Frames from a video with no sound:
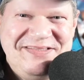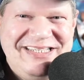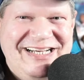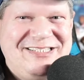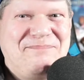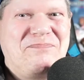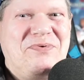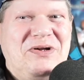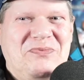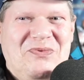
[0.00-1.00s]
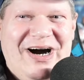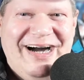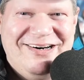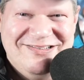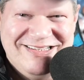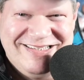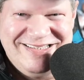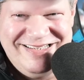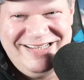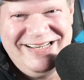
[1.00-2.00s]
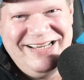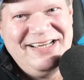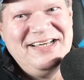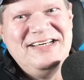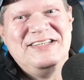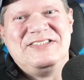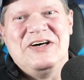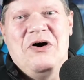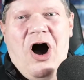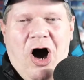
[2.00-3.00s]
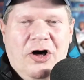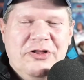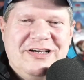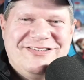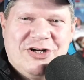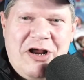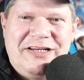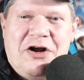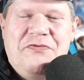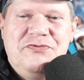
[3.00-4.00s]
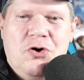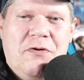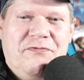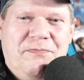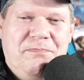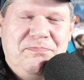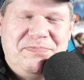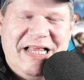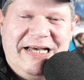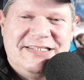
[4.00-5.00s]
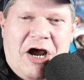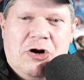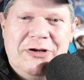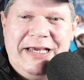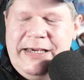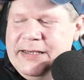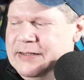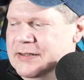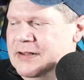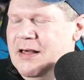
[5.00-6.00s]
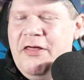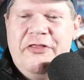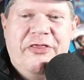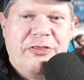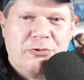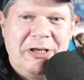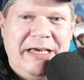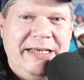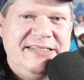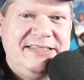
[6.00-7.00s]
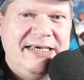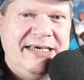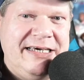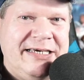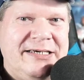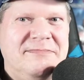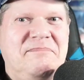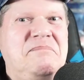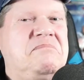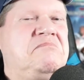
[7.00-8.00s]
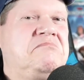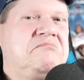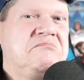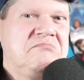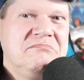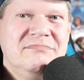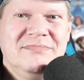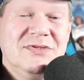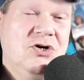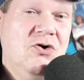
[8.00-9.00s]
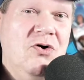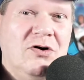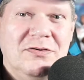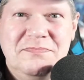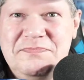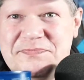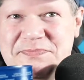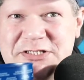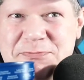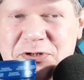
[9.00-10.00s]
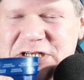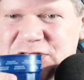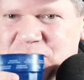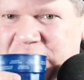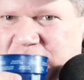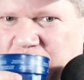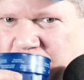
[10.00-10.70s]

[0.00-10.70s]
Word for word: That's pretty wild. So all the train car floor, plans are in 3D. Cool. It's pretty sweet.